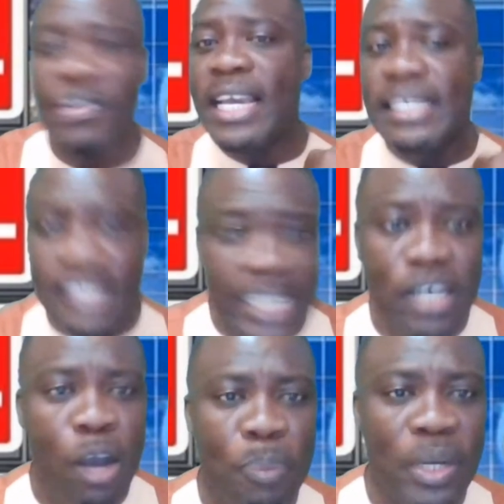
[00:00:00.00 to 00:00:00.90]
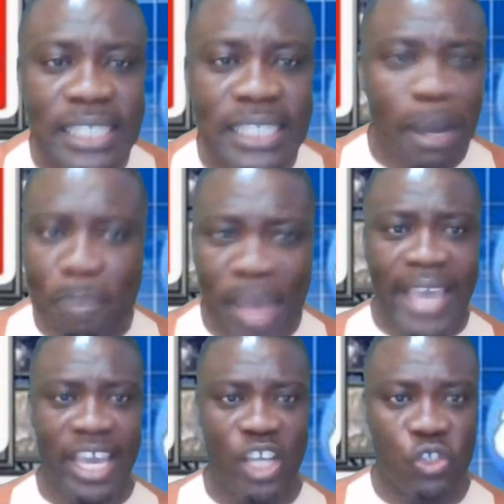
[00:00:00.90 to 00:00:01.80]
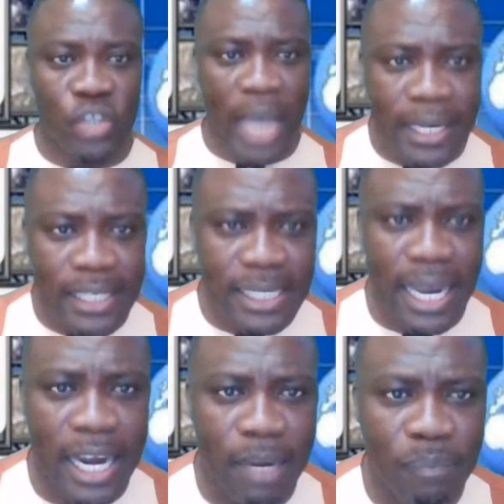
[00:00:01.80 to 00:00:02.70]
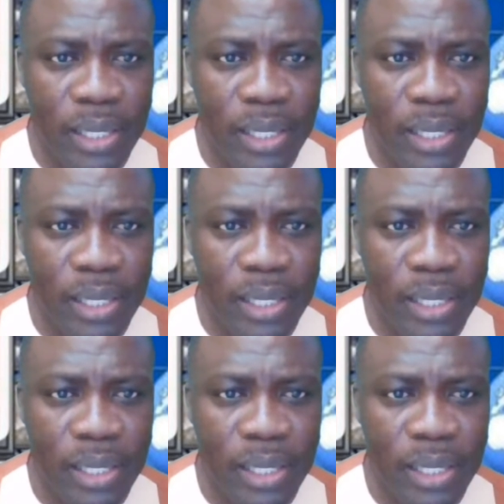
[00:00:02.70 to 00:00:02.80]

a single political baggage at the time.